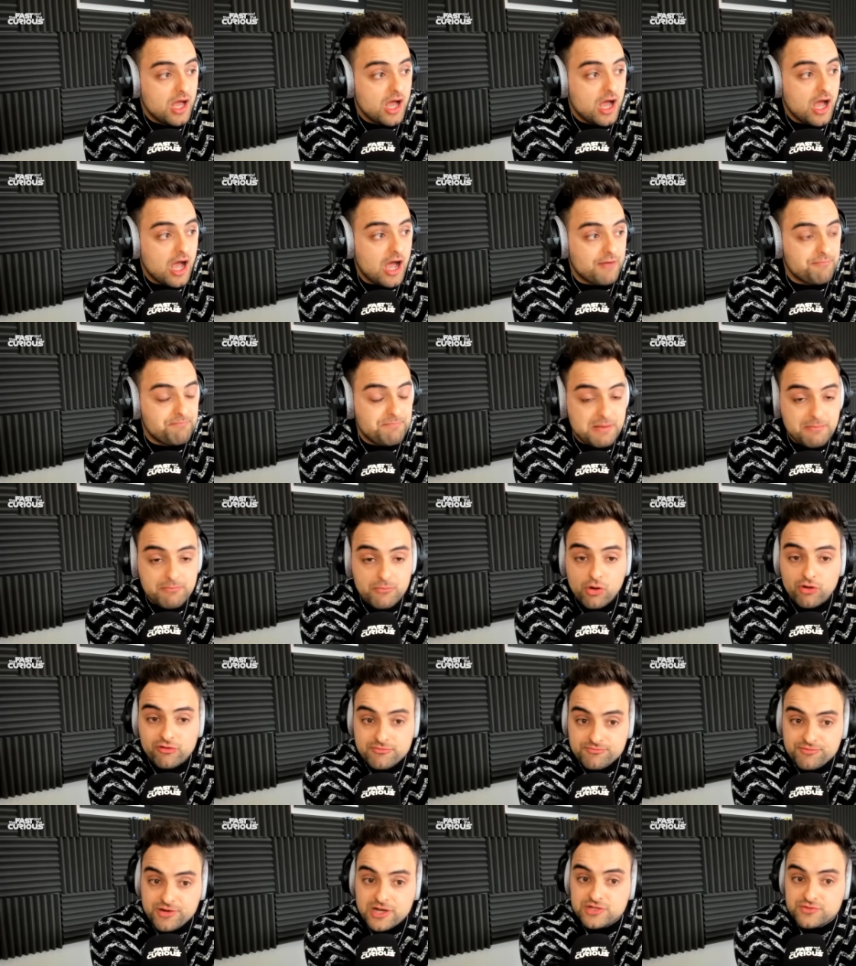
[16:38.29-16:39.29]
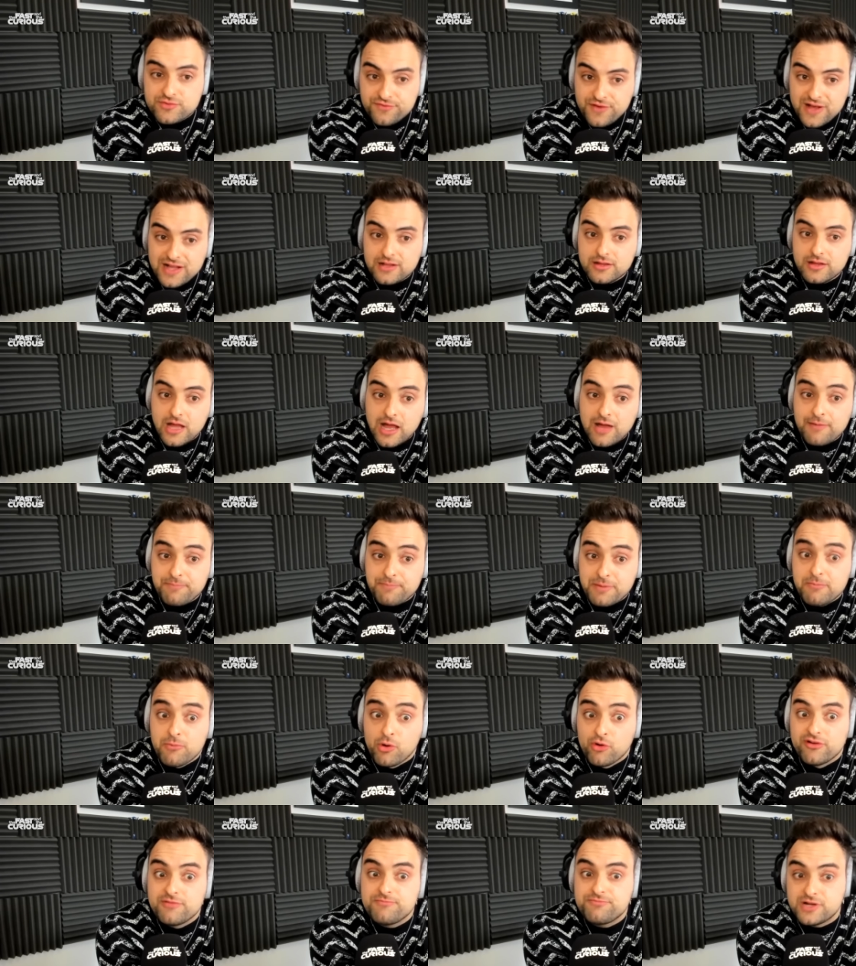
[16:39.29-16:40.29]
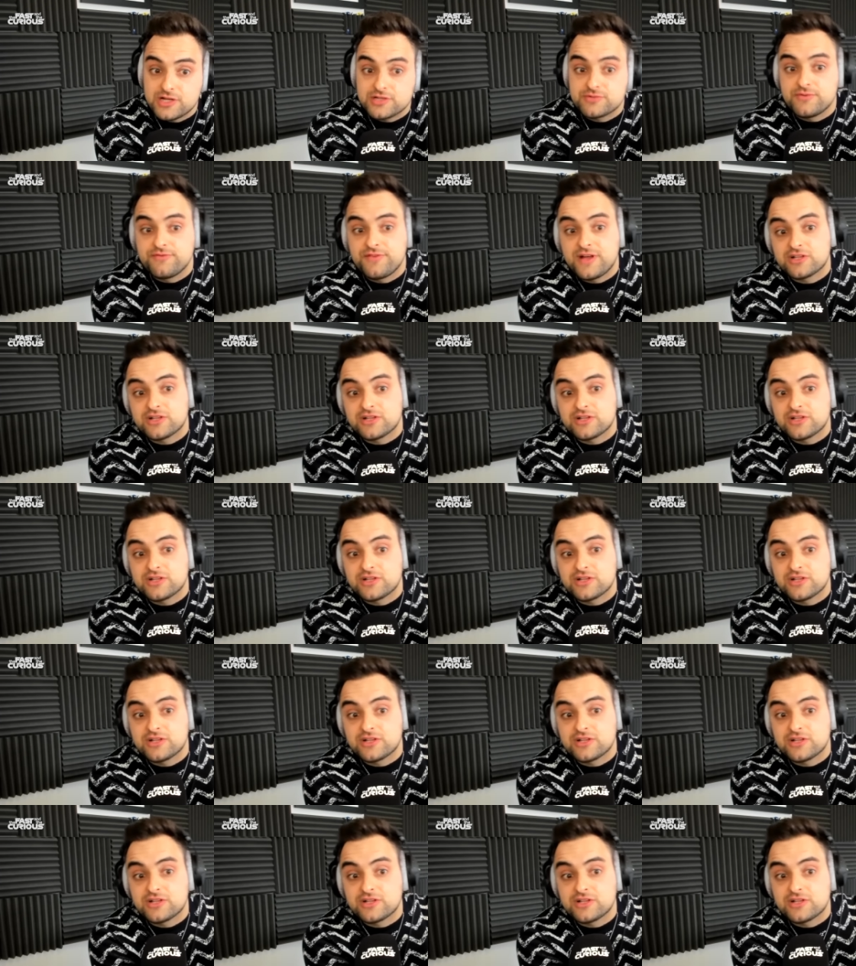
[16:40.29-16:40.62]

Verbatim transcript: I've been more impressed with that. I've been more impressed with